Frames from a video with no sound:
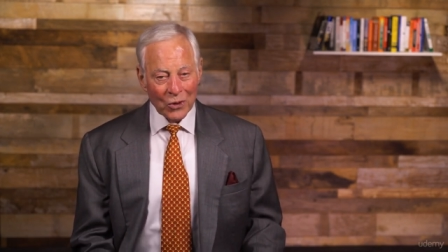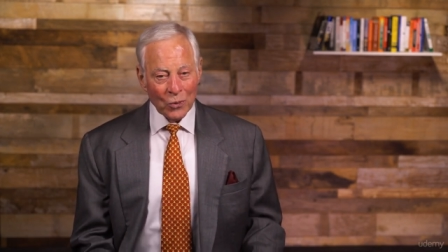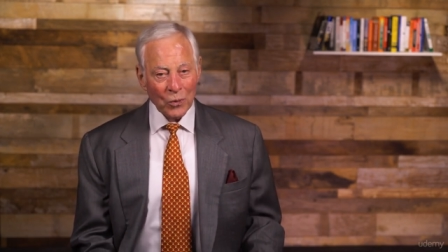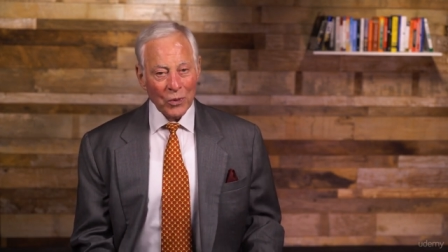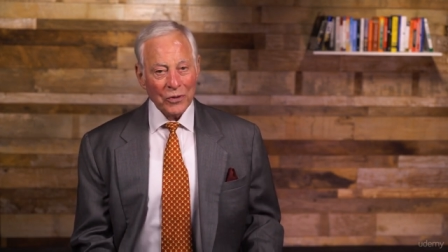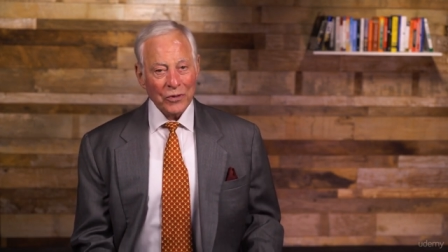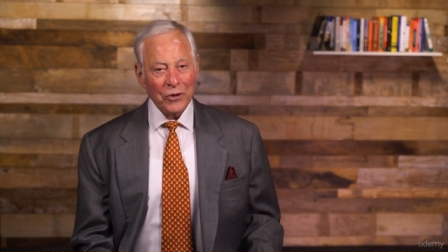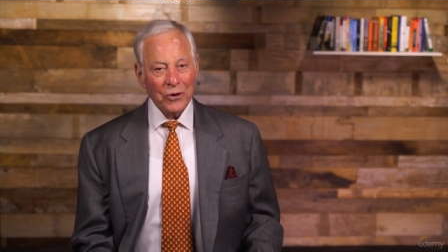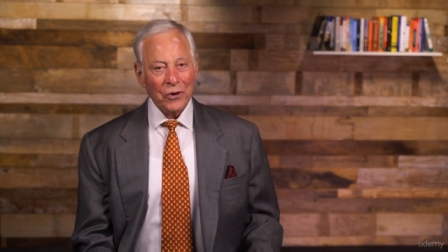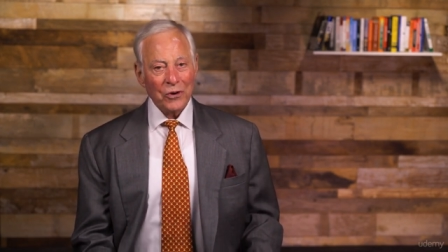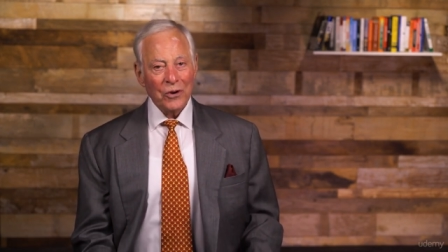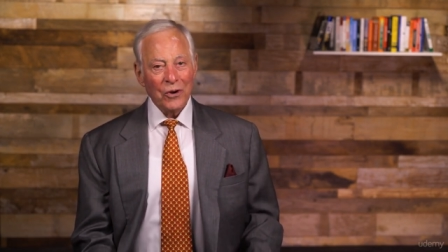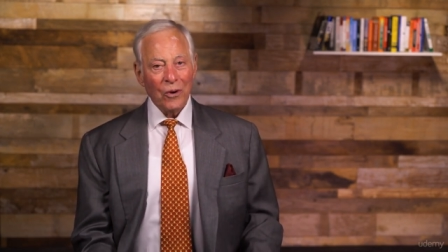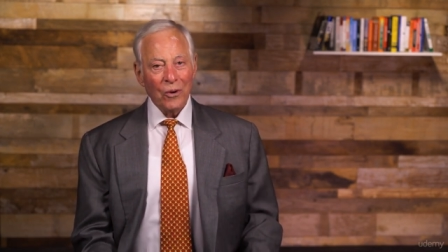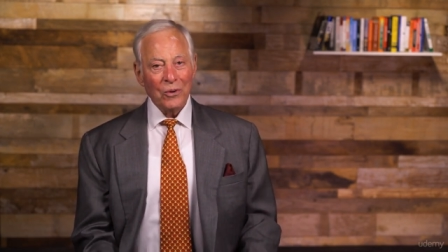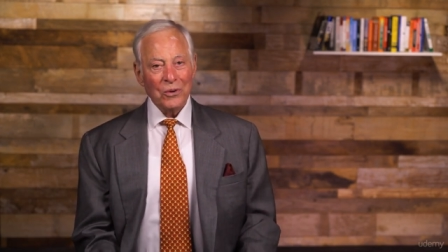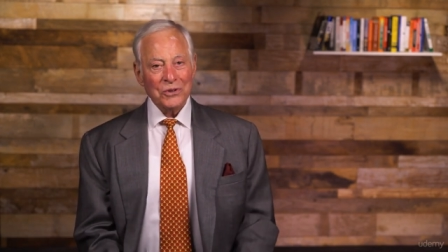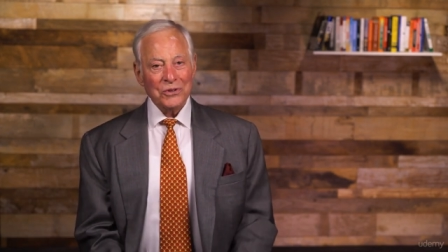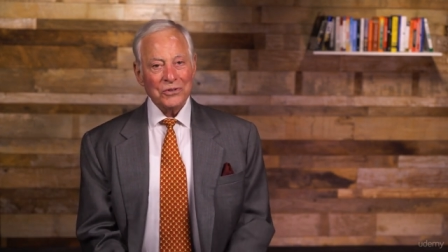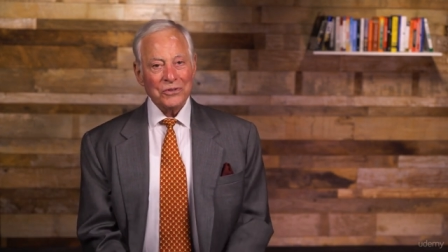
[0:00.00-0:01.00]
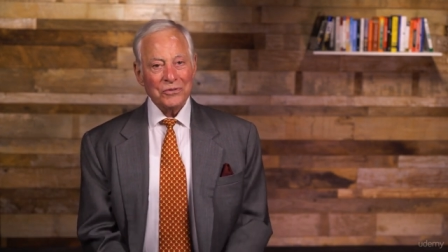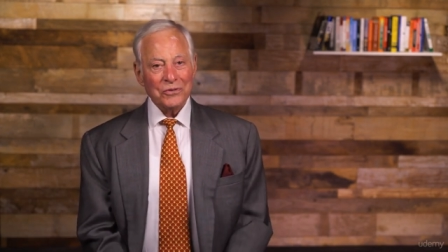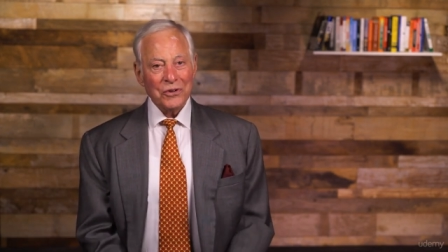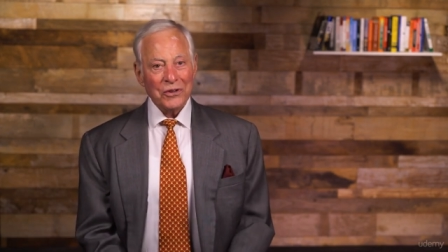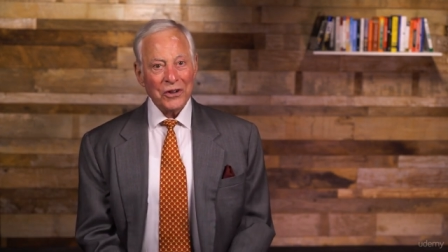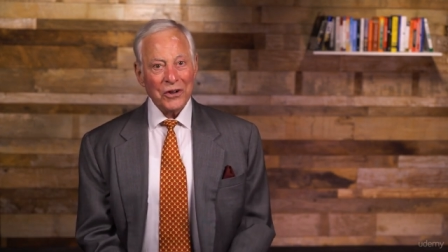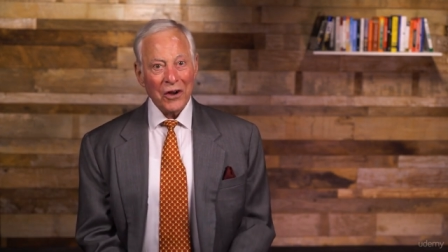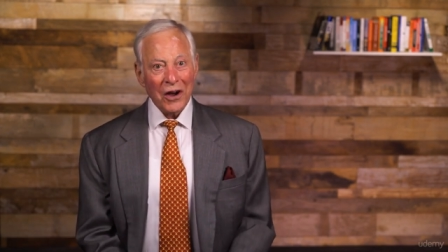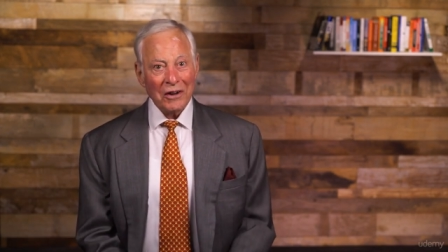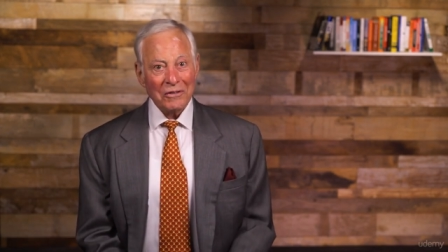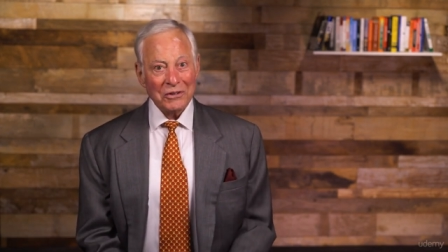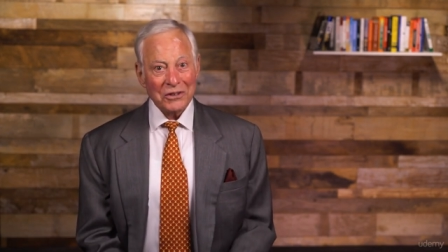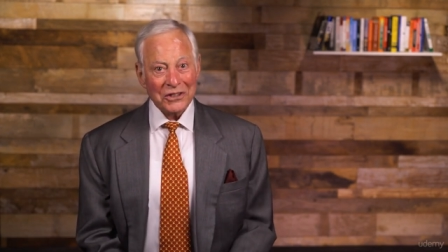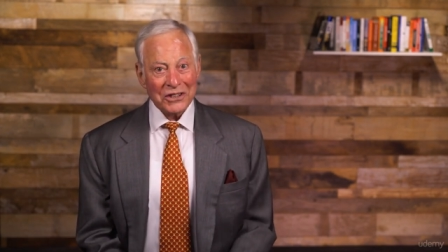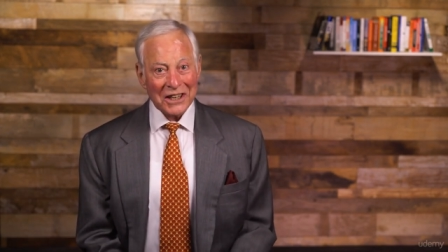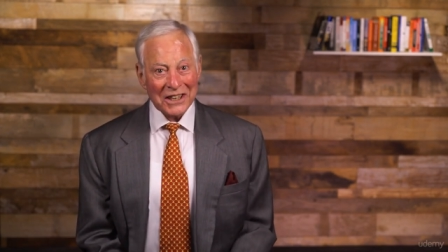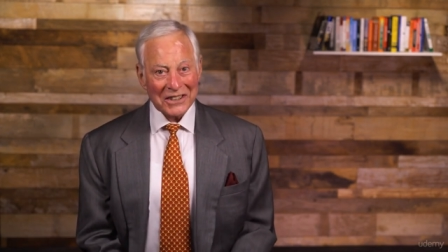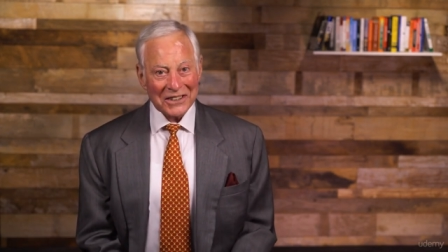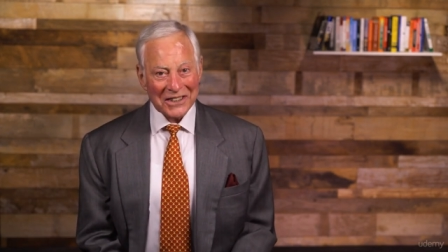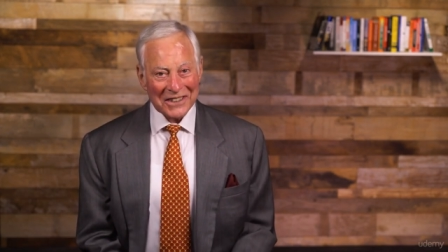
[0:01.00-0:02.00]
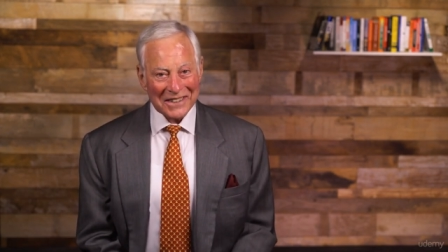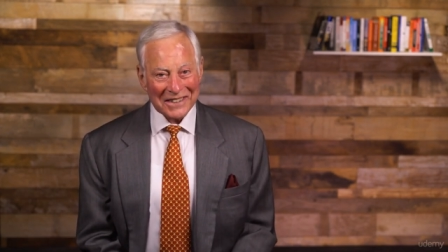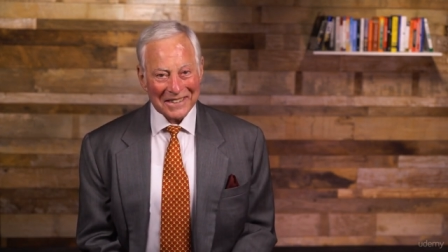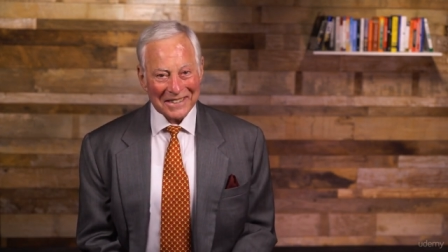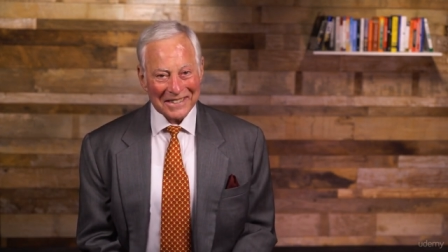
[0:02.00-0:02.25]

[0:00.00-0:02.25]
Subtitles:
with your goals for the conversation.